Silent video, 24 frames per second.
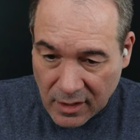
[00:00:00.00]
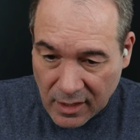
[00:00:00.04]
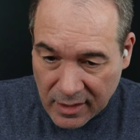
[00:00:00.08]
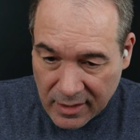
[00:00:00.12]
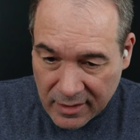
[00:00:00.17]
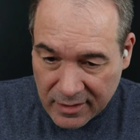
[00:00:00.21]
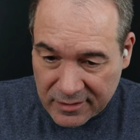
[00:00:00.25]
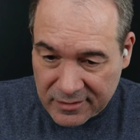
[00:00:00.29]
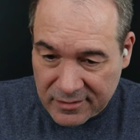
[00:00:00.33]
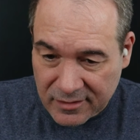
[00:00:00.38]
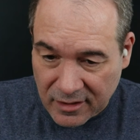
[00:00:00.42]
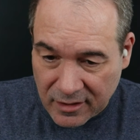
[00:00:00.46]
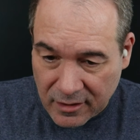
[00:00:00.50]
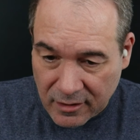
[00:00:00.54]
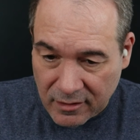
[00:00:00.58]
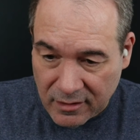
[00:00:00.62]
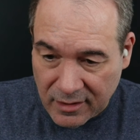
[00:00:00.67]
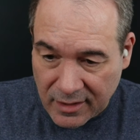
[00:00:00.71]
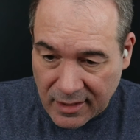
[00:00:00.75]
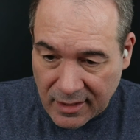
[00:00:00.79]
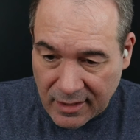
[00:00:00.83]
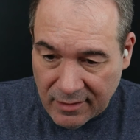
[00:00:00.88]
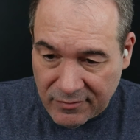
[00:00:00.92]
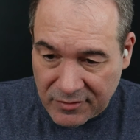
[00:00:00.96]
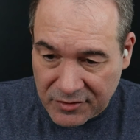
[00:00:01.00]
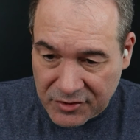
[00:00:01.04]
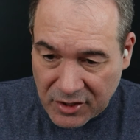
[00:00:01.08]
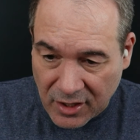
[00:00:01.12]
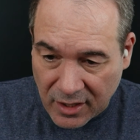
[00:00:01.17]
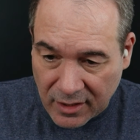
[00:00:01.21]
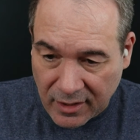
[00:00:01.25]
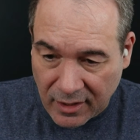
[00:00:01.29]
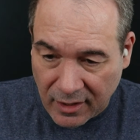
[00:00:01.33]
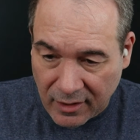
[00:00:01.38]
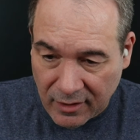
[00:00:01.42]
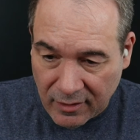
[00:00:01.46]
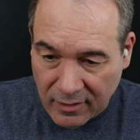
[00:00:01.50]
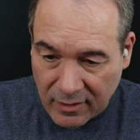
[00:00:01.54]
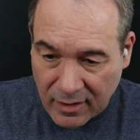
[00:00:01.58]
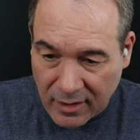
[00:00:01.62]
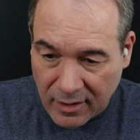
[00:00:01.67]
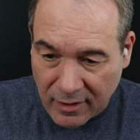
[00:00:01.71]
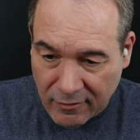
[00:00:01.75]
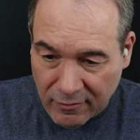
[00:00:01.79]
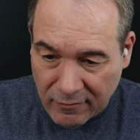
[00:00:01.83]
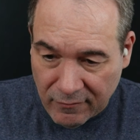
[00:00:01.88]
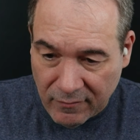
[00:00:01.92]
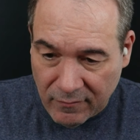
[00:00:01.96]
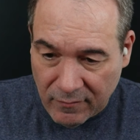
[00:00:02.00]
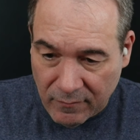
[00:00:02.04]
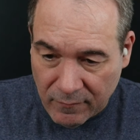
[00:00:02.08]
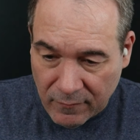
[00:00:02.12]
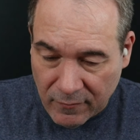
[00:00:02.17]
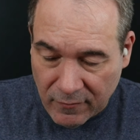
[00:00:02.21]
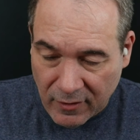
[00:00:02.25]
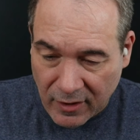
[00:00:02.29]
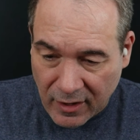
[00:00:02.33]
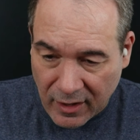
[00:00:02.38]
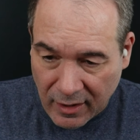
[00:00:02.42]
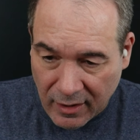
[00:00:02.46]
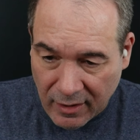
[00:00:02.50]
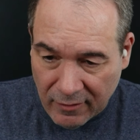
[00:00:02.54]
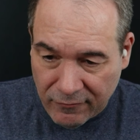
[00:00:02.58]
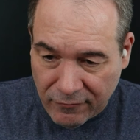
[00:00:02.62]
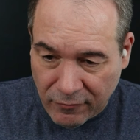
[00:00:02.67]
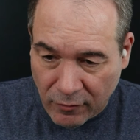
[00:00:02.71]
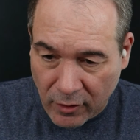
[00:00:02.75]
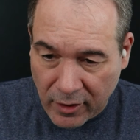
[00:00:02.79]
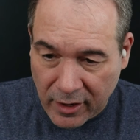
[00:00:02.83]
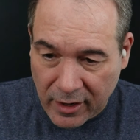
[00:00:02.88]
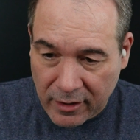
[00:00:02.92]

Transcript: it is literally even checking for